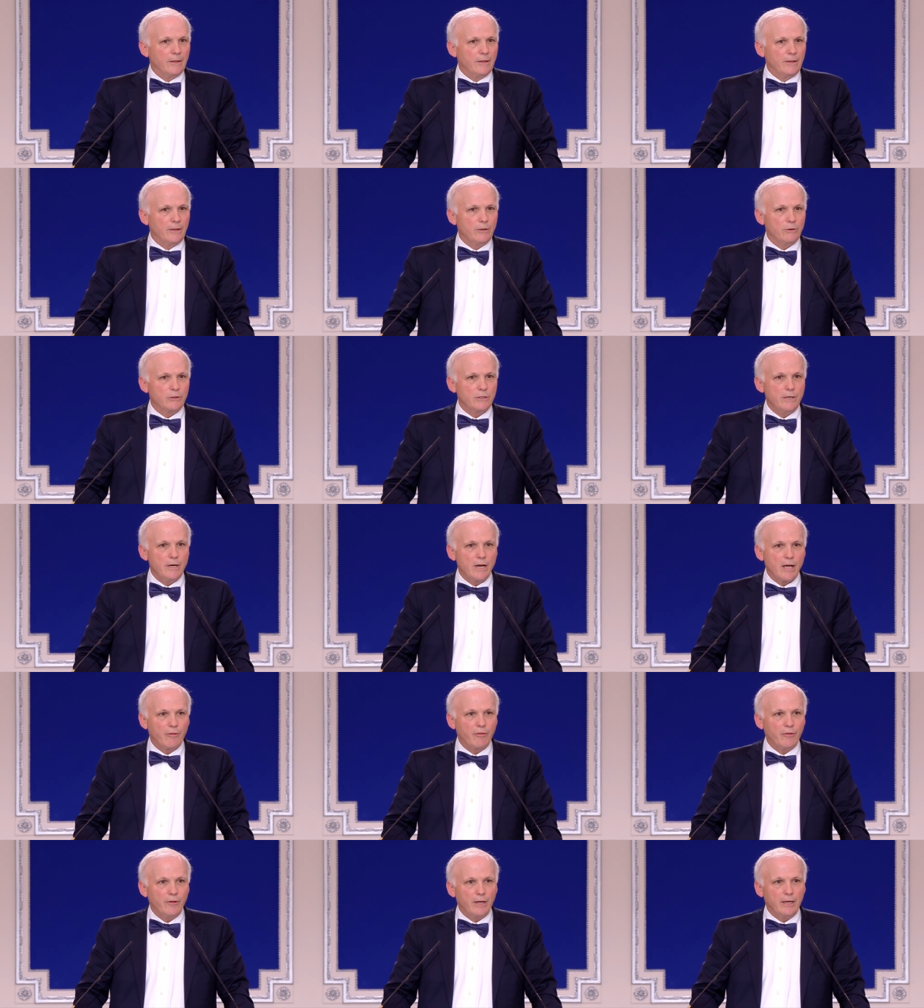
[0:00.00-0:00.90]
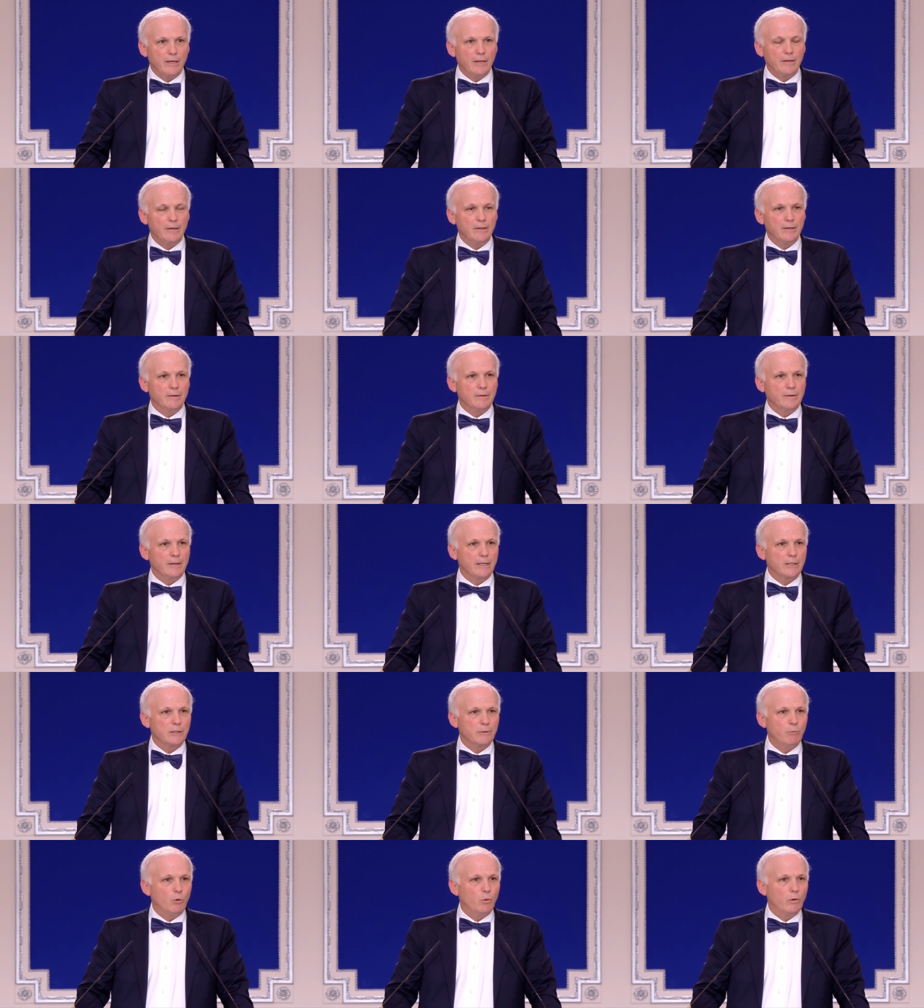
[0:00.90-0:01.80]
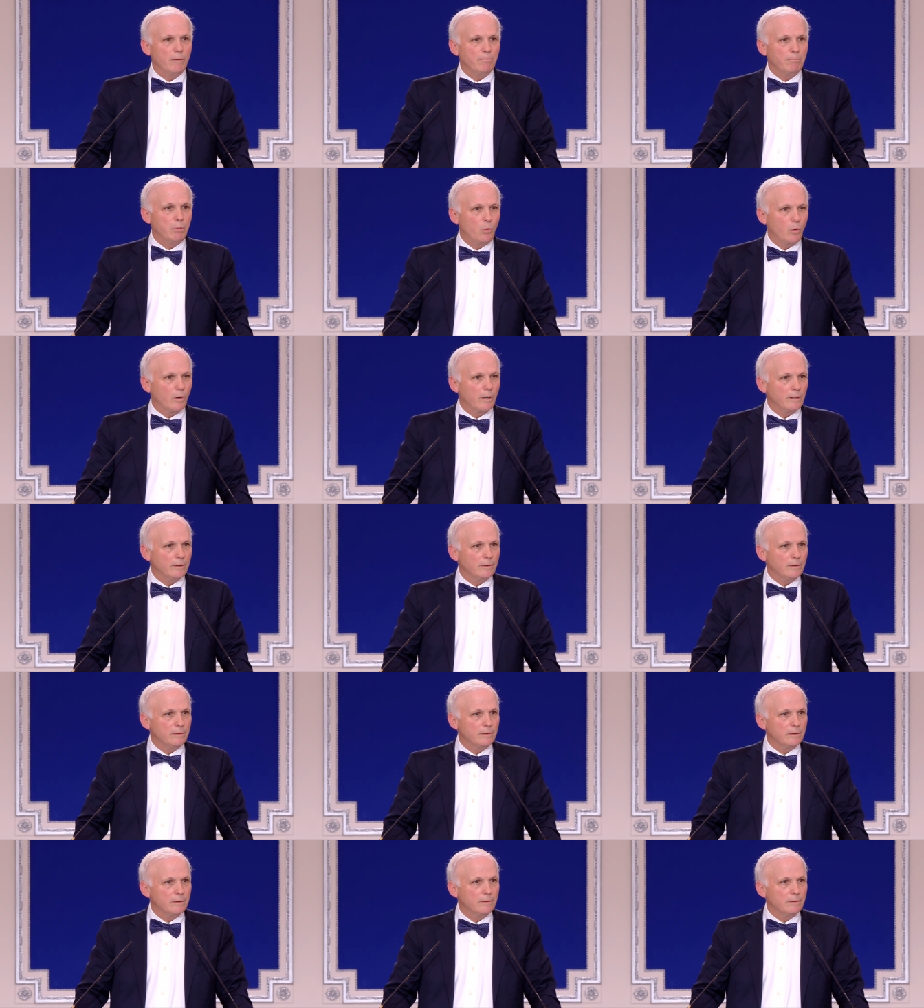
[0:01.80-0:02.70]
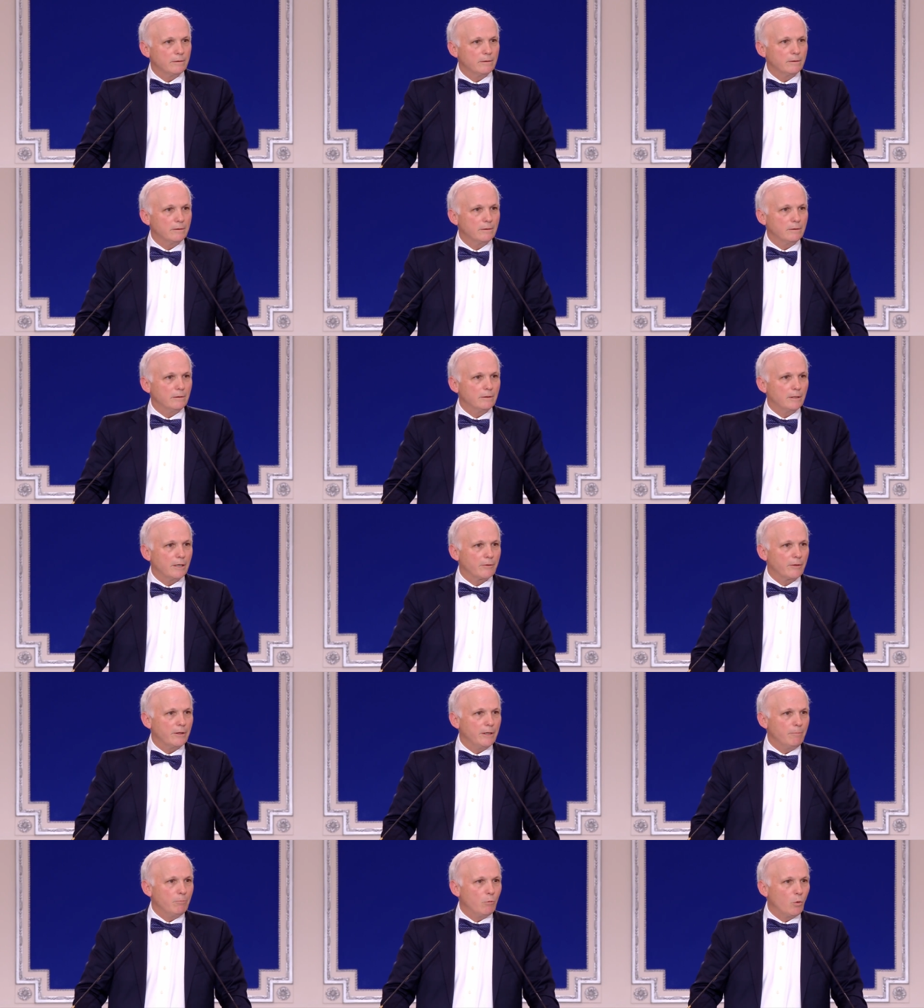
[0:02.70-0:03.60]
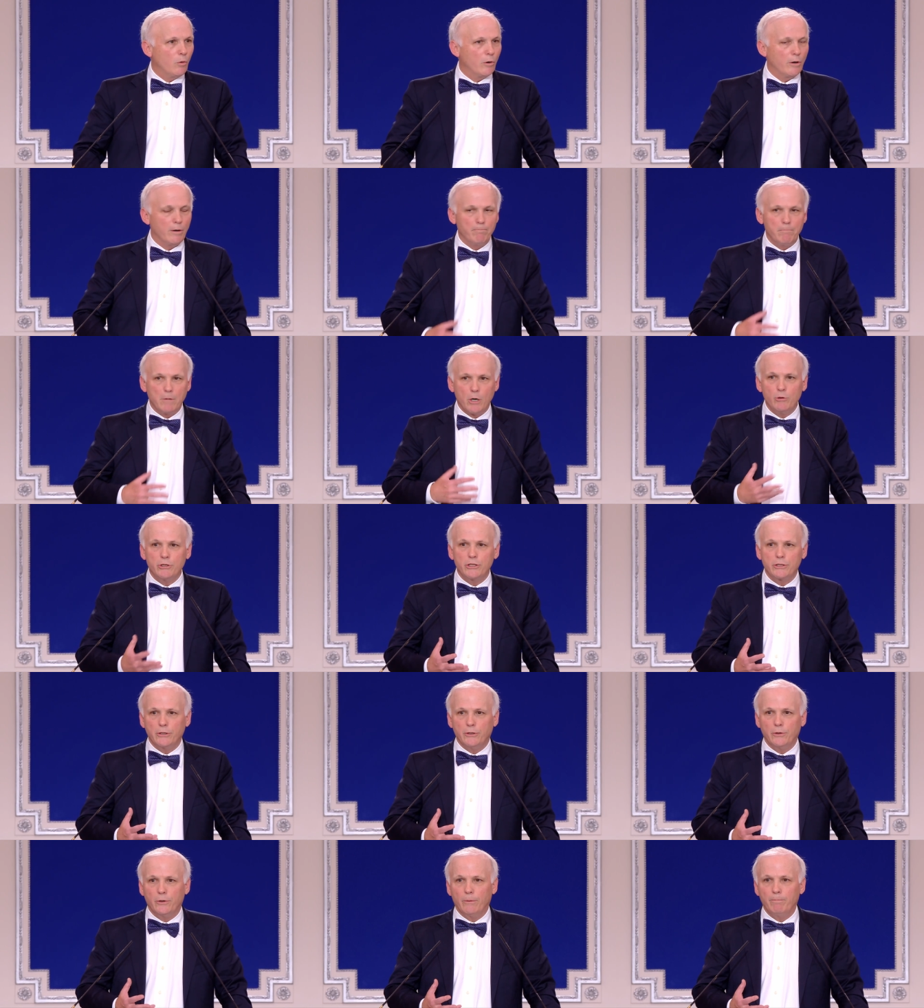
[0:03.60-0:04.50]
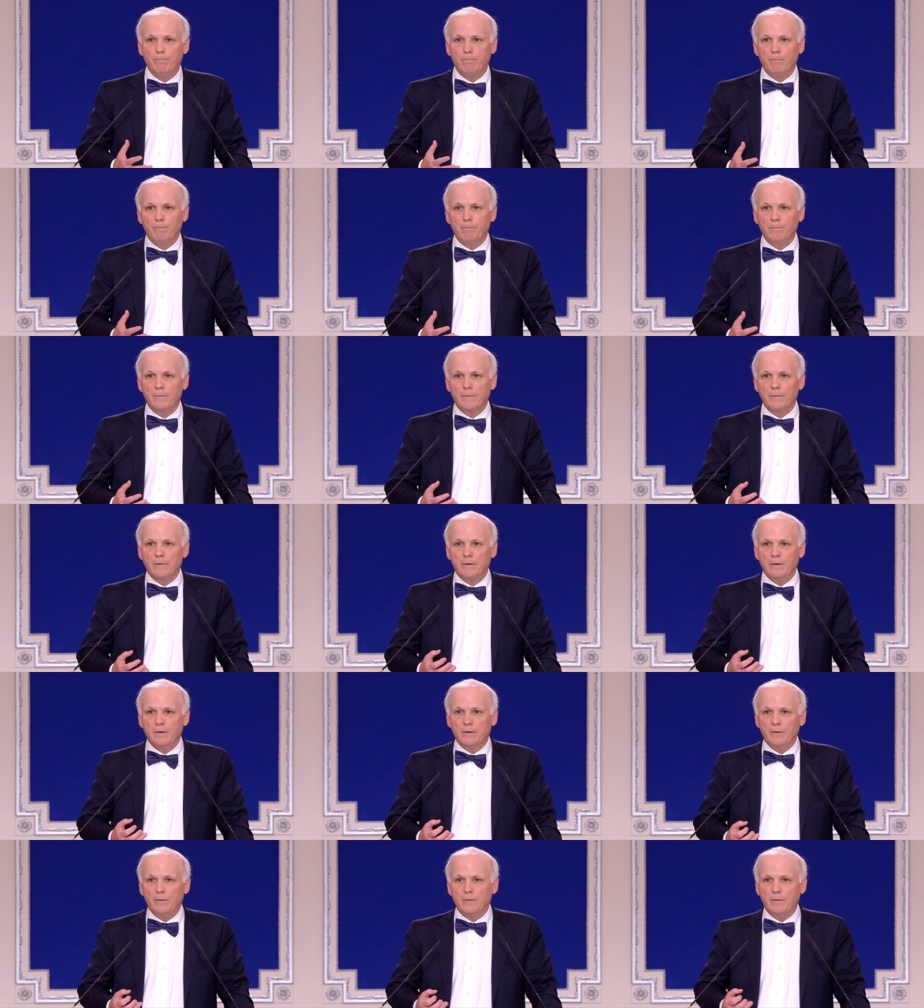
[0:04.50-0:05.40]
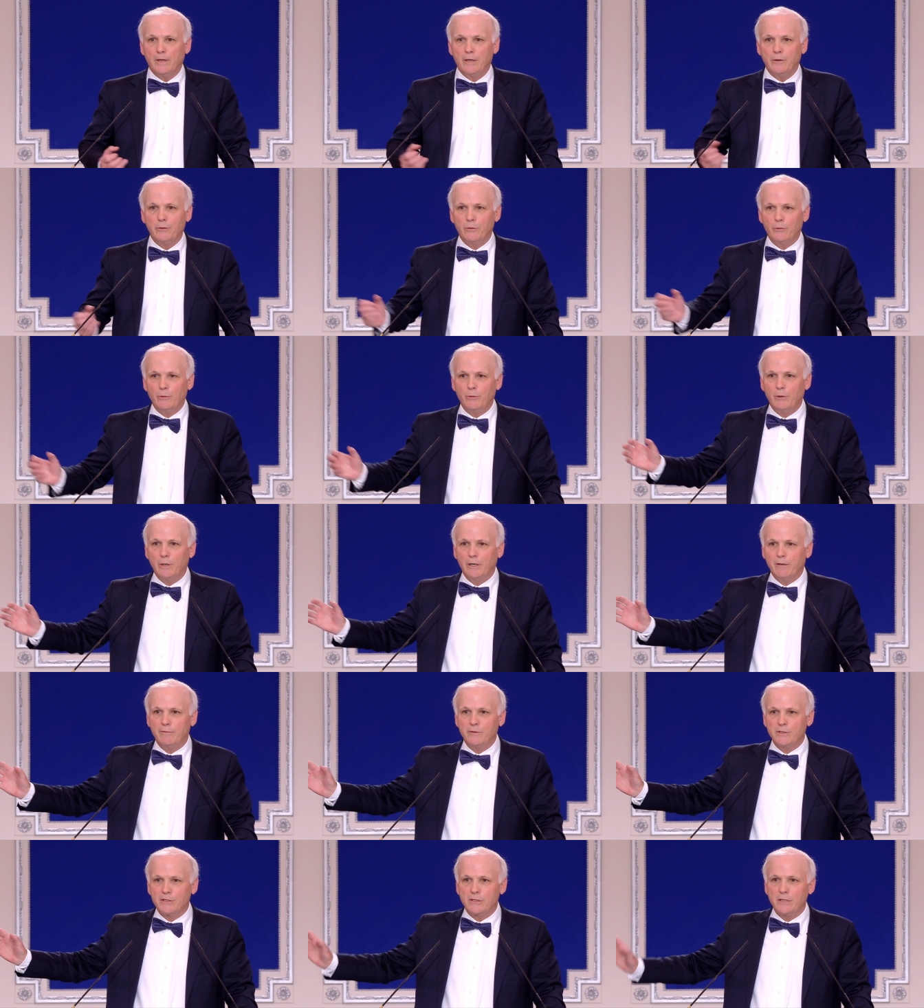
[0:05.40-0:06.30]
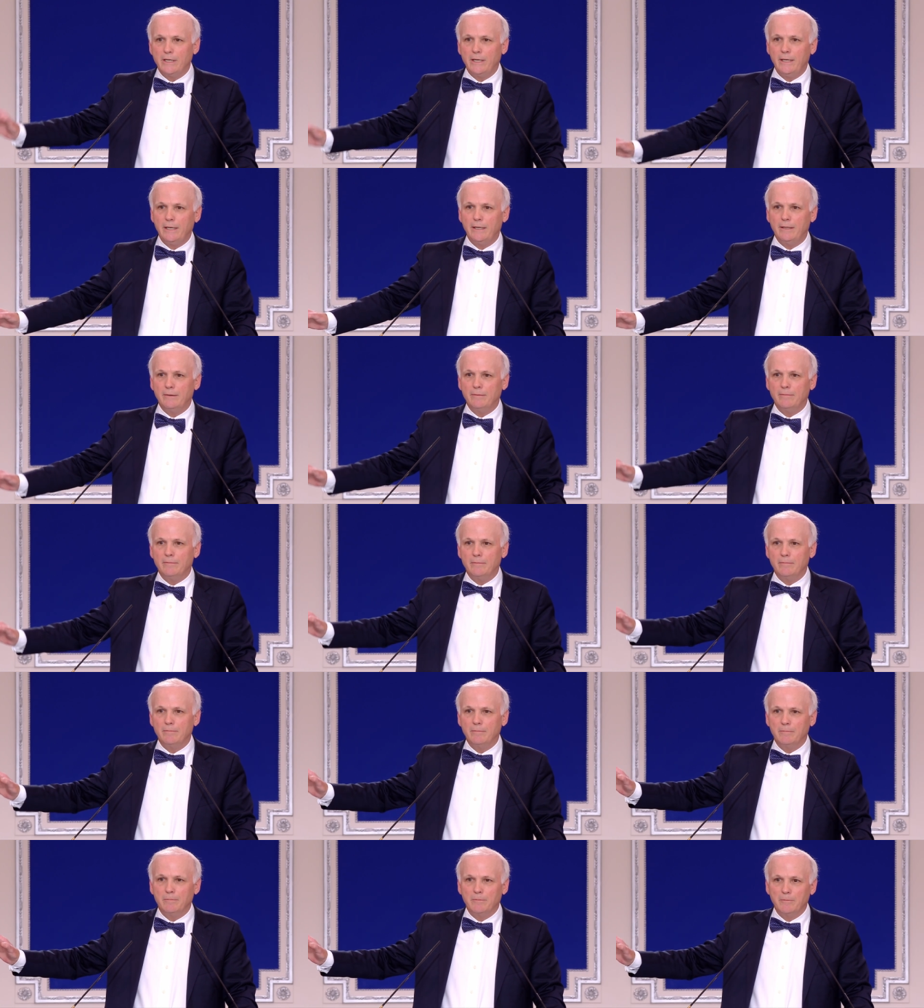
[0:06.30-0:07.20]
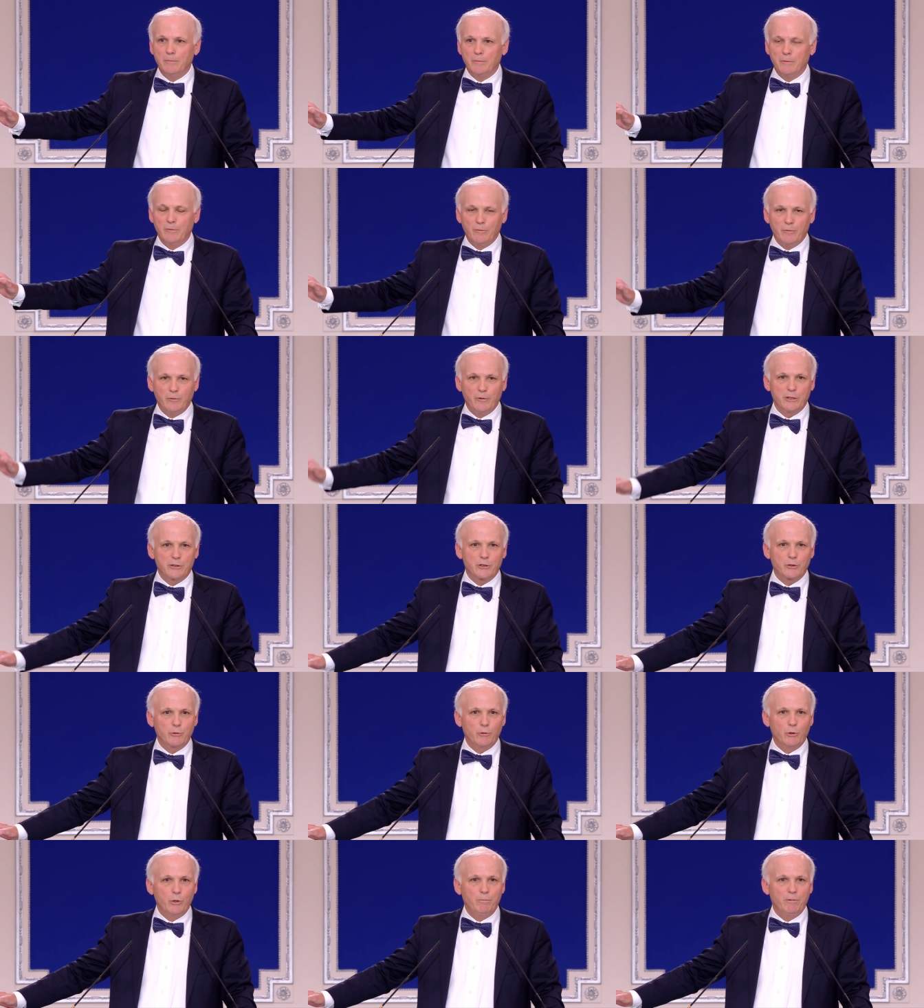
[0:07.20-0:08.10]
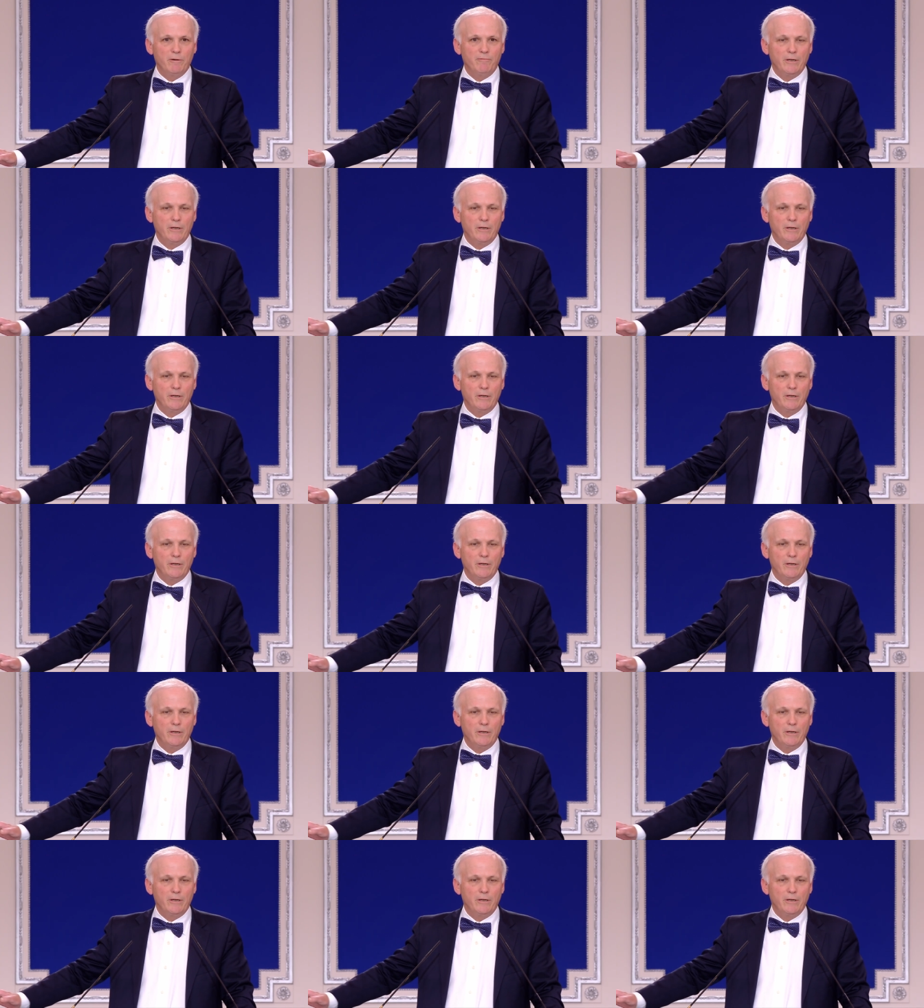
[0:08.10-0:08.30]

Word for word: There's nothing that's more important, nothing more emotional than to have seen this group of